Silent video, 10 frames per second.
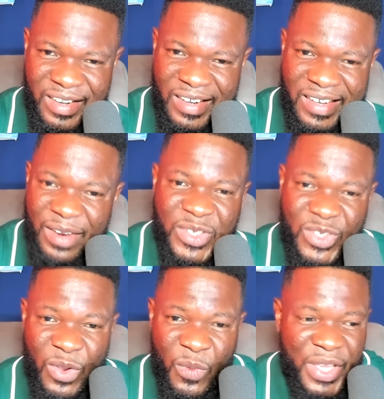There is
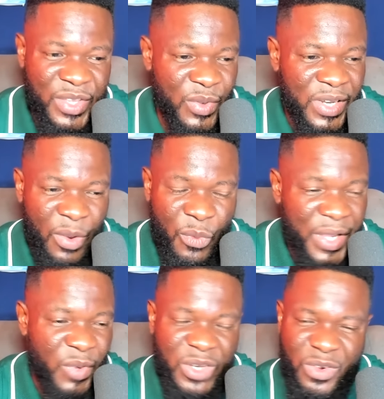no way you're gonna
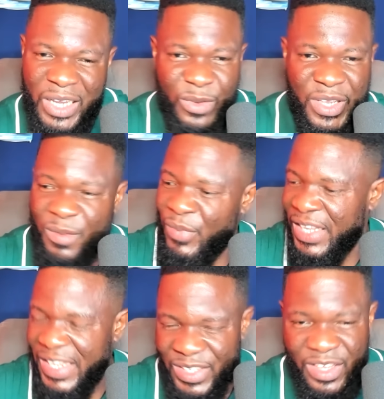win when you are looking
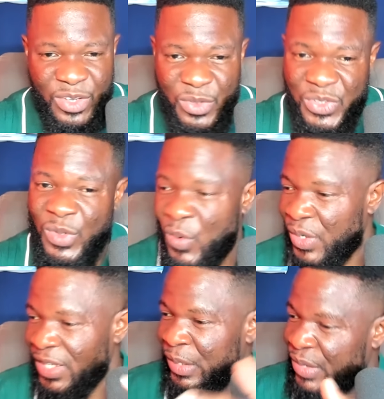back and you still
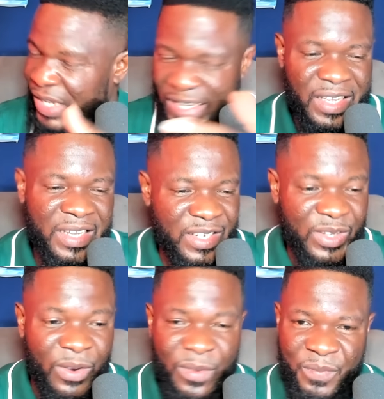wanna look ahead, you
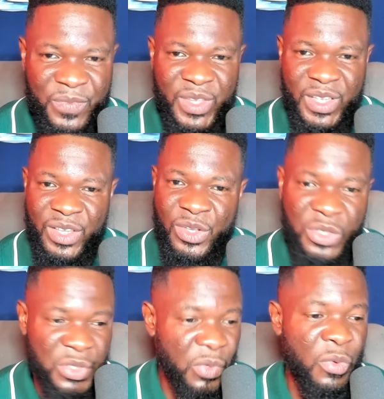know, you,
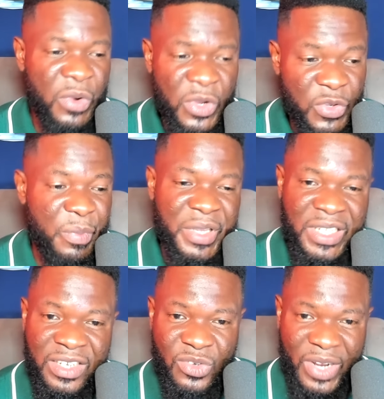you you'll be
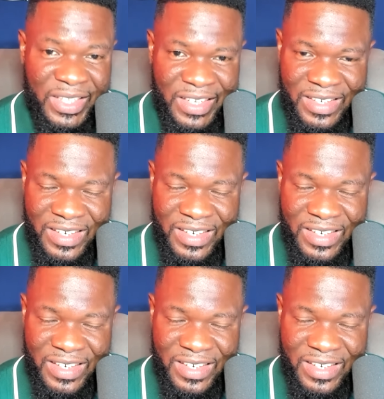distracted.